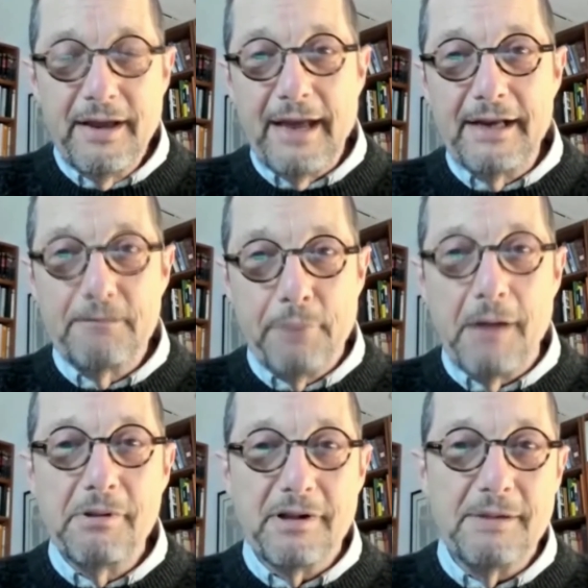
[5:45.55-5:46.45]
And he
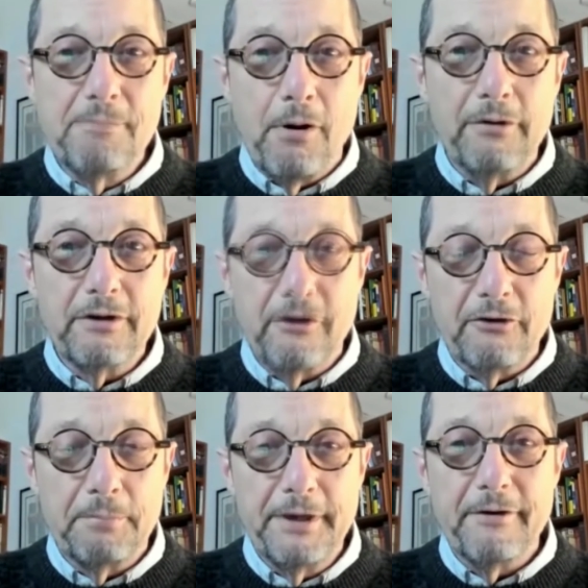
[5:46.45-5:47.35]
publicly Paul
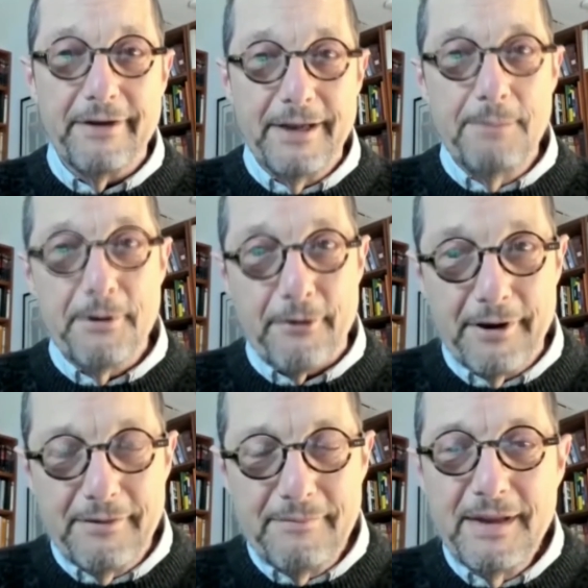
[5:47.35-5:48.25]
calls Peter a hypocrite